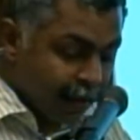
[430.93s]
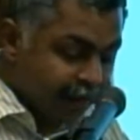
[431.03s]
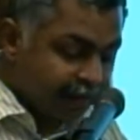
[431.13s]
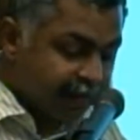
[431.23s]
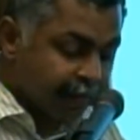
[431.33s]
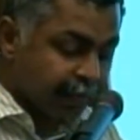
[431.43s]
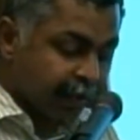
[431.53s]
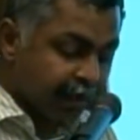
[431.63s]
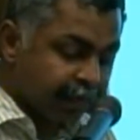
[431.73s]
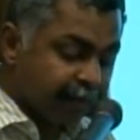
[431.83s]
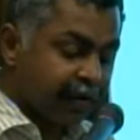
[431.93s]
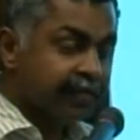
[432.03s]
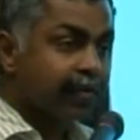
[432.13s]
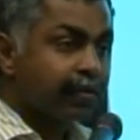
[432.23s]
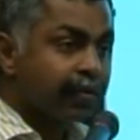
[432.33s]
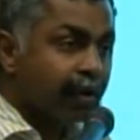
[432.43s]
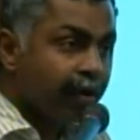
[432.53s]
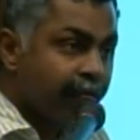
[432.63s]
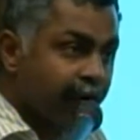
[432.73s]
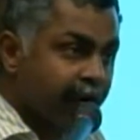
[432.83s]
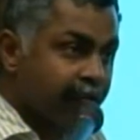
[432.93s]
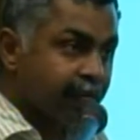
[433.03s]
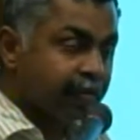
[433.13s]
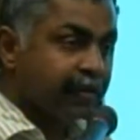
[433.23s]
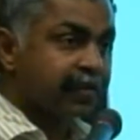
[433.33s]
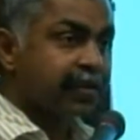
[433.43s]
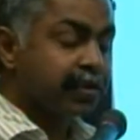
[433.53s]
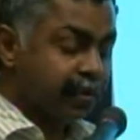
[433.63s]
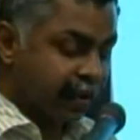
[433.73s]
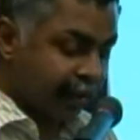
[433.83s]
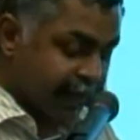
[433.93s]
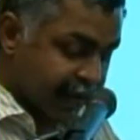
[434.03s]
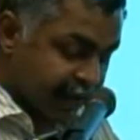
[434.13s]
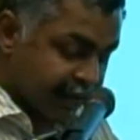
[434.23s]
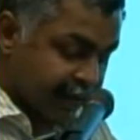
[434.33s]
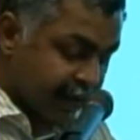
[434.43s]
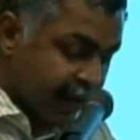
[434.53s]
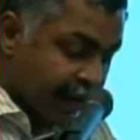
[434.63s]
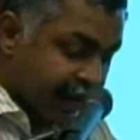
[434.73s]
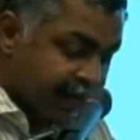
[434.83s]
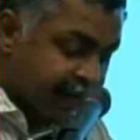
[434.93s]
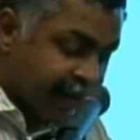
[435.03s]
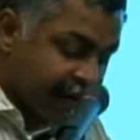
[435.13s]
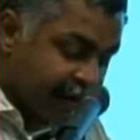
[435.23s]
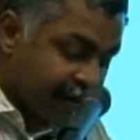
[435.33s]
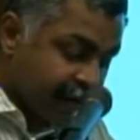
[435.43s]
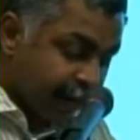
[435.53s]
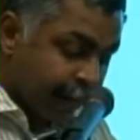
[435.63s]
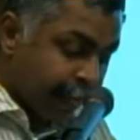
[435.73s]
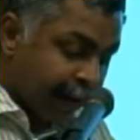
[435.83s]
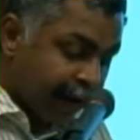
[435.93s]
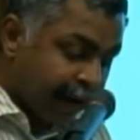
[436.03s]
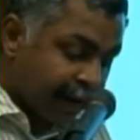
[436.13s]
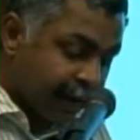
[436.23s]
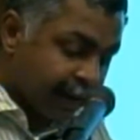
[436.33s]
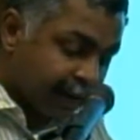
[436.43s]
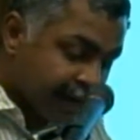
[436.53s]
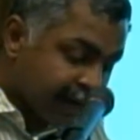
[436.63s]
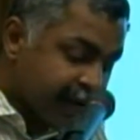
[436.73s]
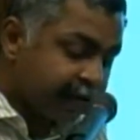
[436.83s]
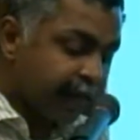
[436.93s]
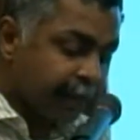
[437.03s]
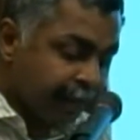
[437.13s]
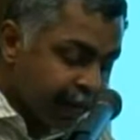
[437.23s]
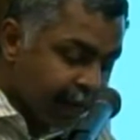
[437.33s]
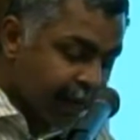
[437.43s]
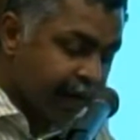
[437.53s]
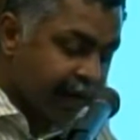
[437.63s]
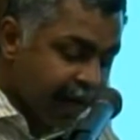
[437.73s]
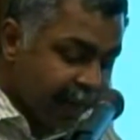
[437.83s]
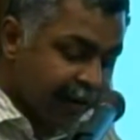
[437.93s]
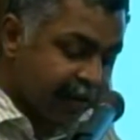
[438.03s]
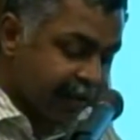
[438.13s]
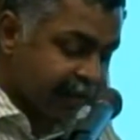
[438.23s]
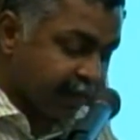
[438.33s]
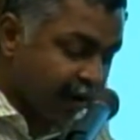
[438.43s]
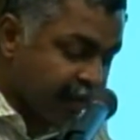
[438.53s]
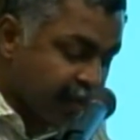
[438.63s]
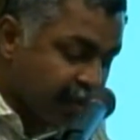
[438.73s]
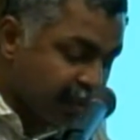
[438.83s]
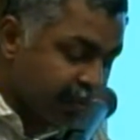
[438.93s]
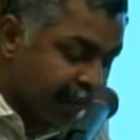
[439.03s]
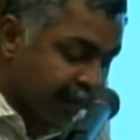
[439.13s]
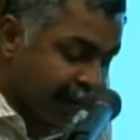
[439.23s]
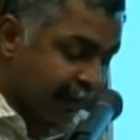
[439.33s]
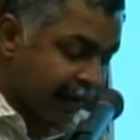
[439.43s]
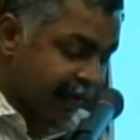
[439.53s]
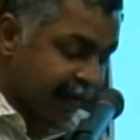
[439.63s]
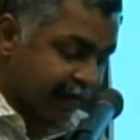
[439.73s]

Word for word: So it's important for us to focus on this issue in the coming days. Second uh, is the re-emergence of the use of compulsory